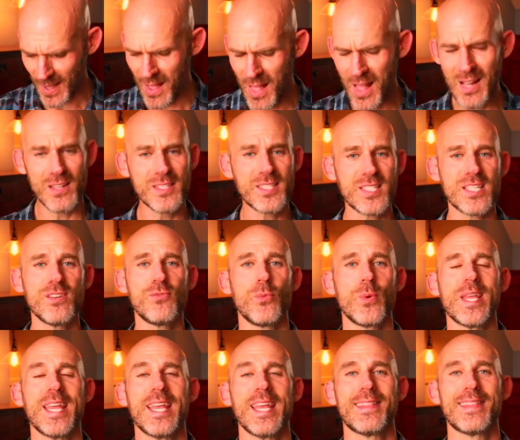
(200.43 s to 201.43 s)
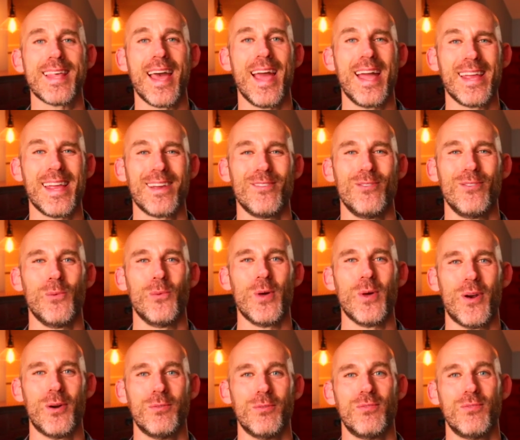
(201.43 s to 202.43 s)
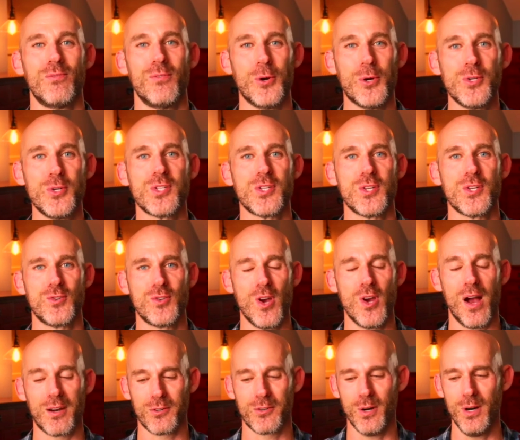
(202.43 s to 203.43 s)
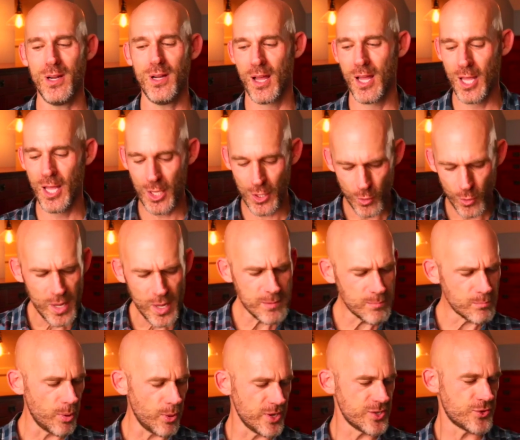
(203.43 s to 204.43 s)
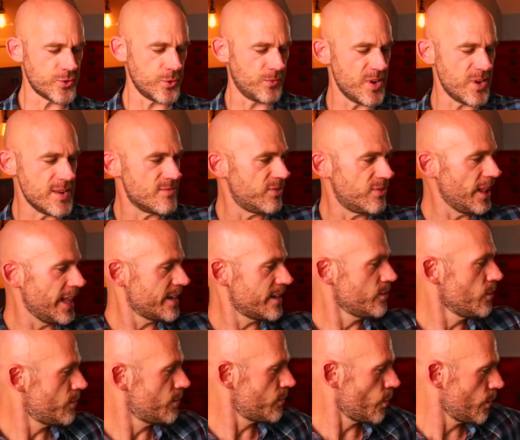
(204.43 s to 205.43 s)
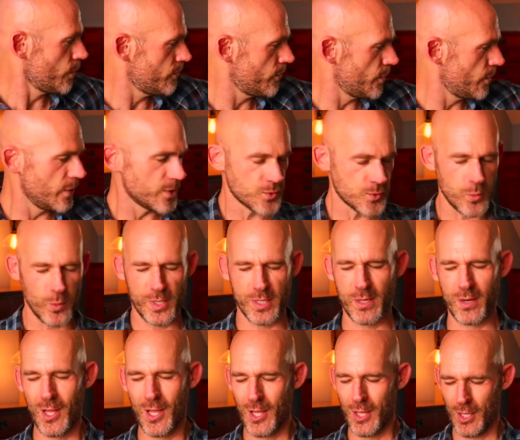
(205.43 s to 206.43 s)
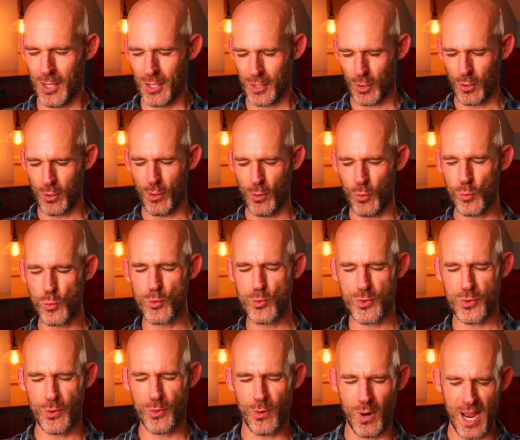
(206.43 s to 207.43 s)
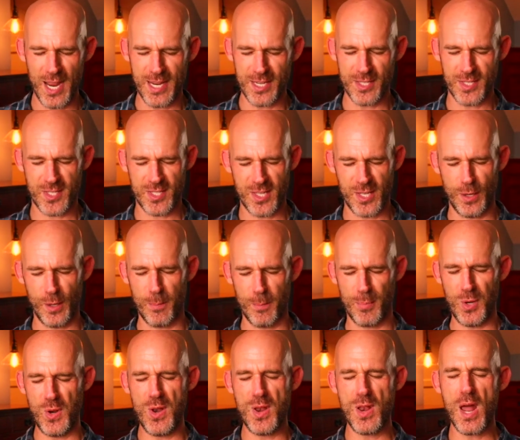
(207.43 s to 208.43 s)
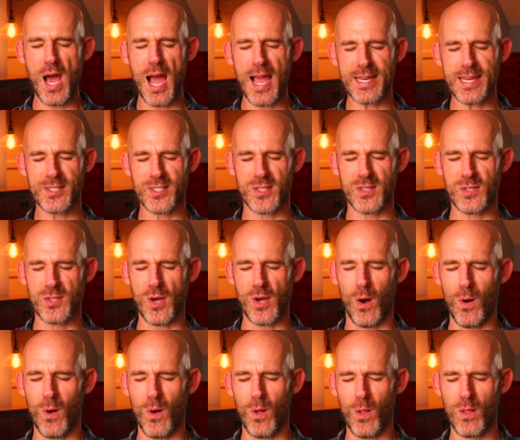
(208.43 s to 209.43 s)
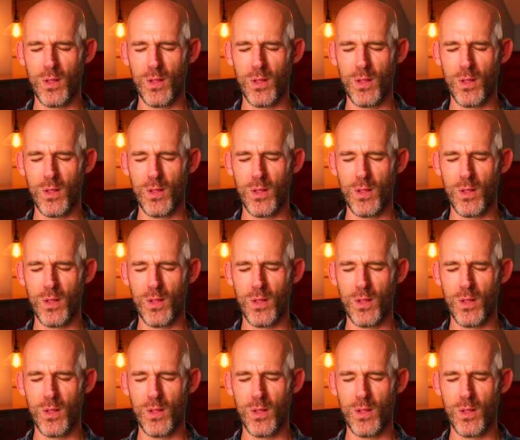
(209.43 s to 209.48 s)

Let's see if we can get the hang of it with our first chakra. Go ahead and place your feet flat on the floor for this one. Close your eyes, sit up nice and tall.